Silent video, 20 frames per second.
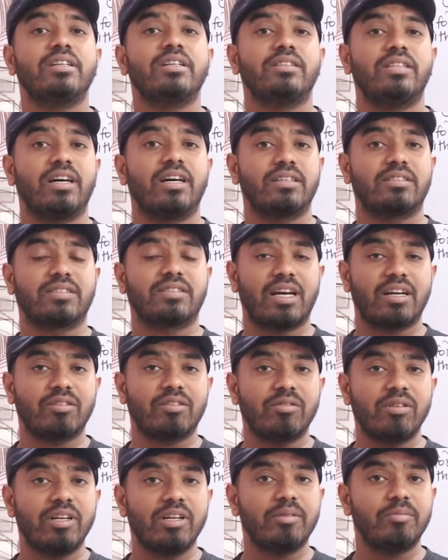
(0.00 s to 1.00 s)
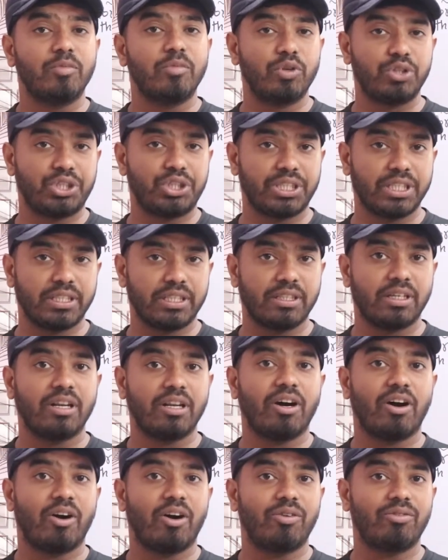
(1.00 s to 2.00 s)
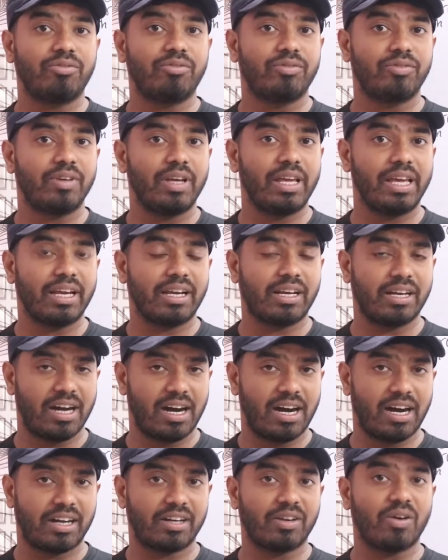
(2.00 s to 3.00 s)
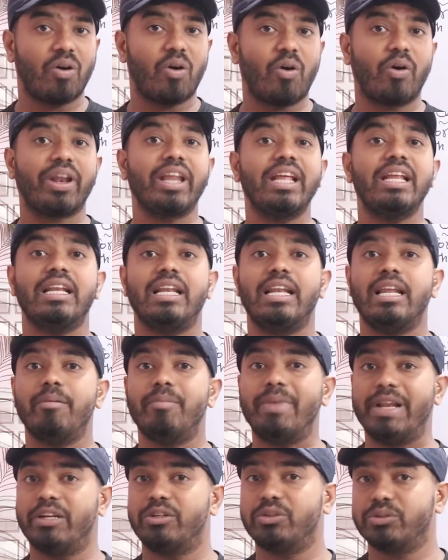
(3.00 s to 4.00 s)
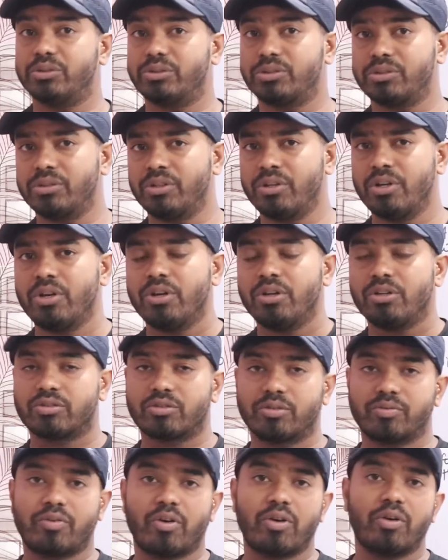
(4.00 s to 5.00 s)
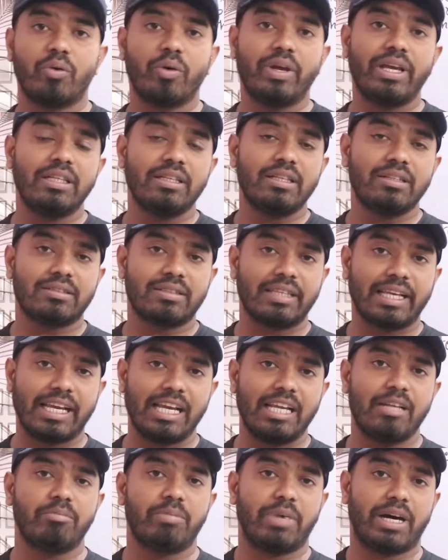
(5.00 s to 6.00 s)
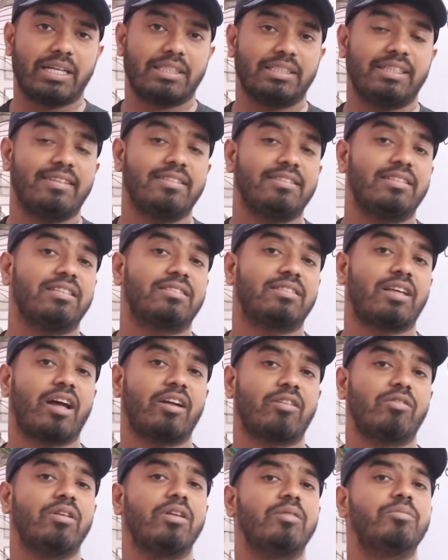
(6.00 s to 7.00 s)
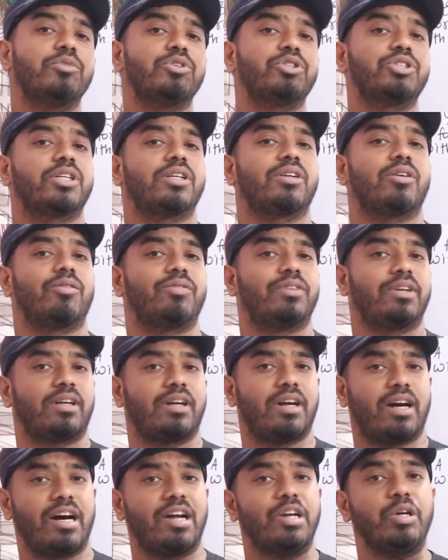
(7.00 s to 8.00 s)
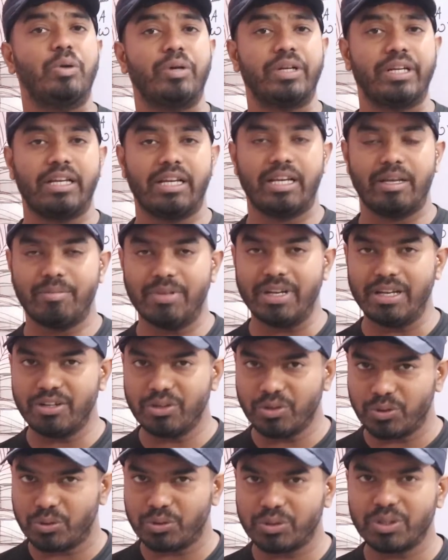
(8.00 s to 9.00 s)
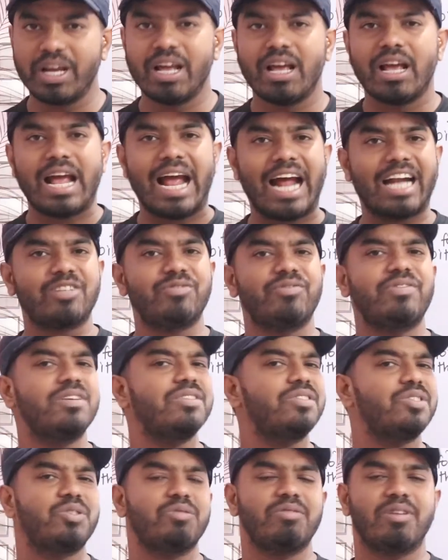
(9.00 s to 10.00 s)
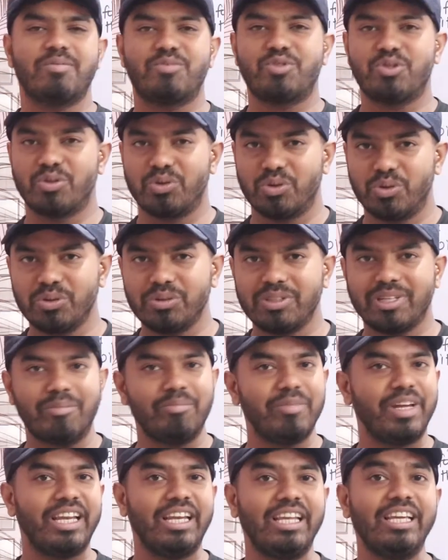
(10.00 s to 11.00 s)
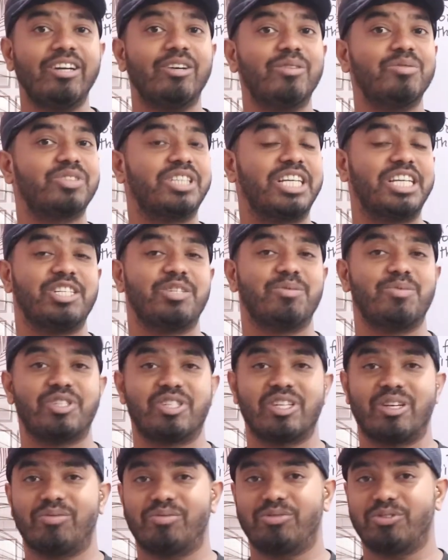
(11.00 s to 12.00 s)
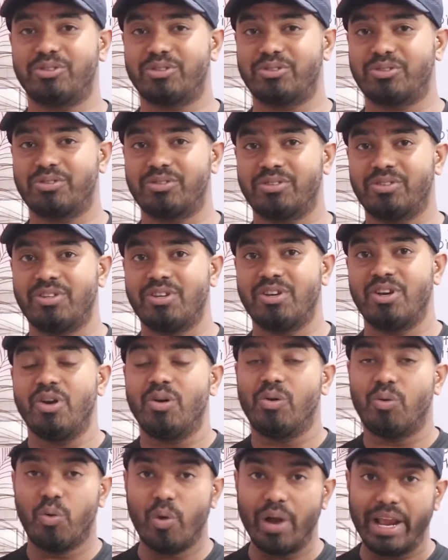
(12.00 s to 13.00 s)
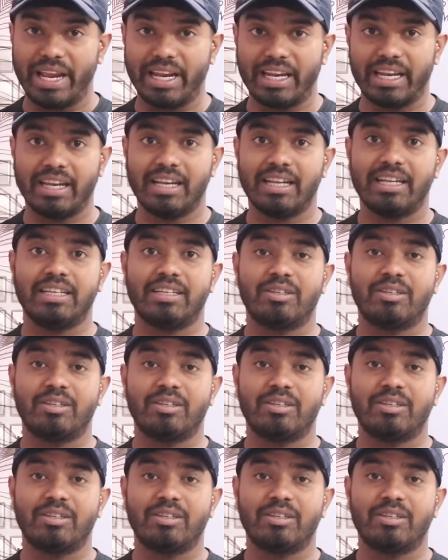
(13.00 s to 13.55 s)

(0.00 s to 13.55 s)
the circular motion of a car on a level road. So for knowing the second part, that is the circular motion of a car on a level road, at first we have to know the meaning of centripetal force. When